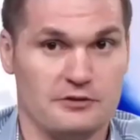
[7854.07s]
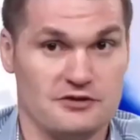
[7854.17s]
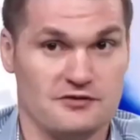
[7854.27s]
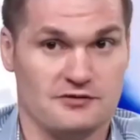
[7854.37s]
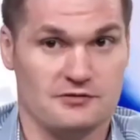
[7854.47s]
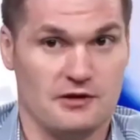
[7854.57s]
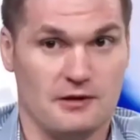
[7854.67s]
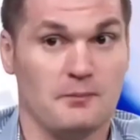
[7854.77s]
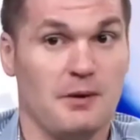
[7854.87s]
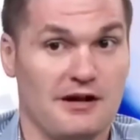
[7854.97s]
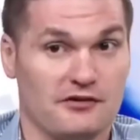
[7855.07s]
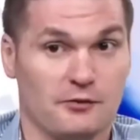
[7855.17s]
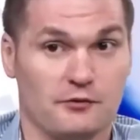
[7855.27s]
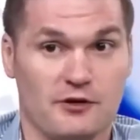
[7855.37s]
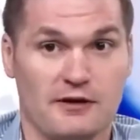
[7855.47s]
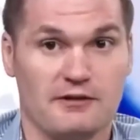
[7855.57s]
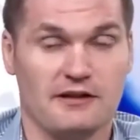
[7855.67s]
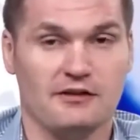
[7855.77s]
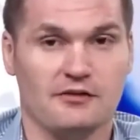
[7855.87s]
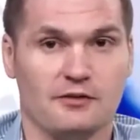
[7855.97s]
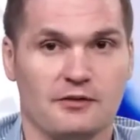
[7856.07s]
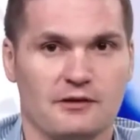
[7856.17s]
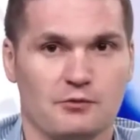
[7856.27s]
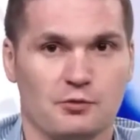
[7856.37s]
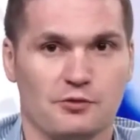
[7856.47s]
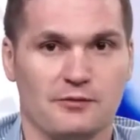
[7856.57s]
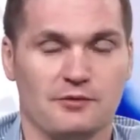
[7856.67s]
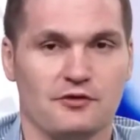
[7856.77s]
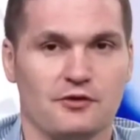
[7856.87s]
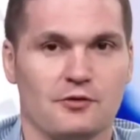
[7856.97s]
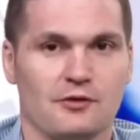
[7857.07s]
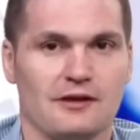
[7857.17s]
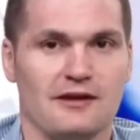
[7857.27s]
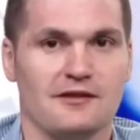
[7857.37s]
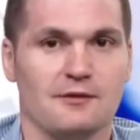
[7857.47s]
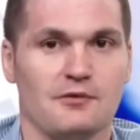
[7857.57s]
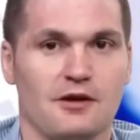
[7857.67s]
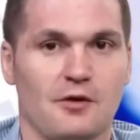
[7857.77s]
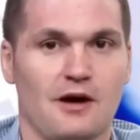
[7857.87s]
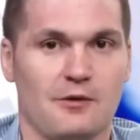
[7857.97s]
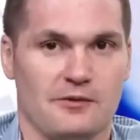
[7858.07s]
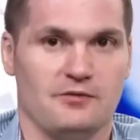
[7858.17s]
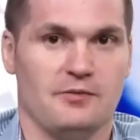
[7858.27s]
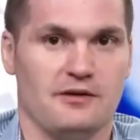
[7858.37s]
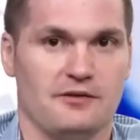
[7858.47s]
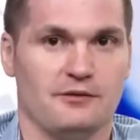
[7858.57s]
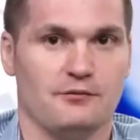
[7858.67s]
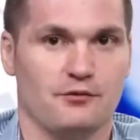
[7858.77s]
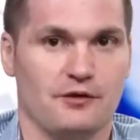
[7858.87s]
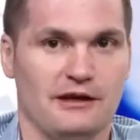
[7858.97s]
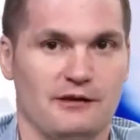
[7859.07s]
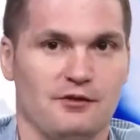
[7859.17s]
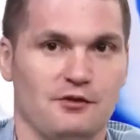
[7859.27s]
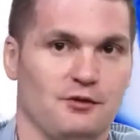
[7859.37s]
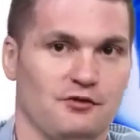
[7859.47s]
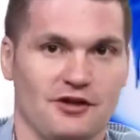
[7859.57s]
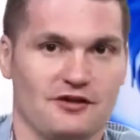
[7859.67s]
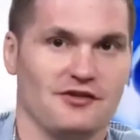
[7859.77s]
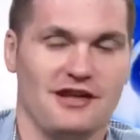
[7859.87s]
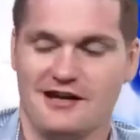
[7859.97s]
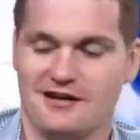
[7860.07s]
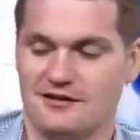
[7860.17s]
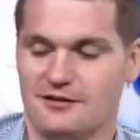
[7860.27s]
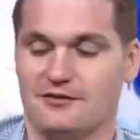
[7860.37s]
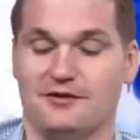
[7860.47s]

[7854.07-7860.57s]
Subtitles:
which is possible for everything you do. And then rule number 2, let them know how it's better than free. If you do just that, you're